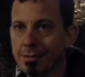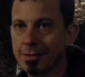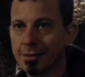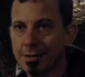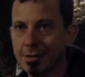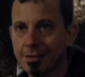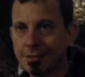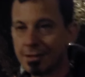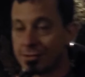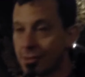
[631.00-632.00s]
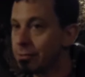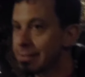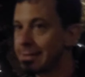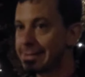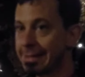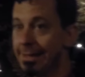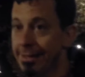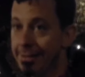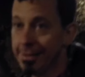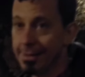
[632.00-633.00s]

Just the sea. The that's like that's sea, the sea.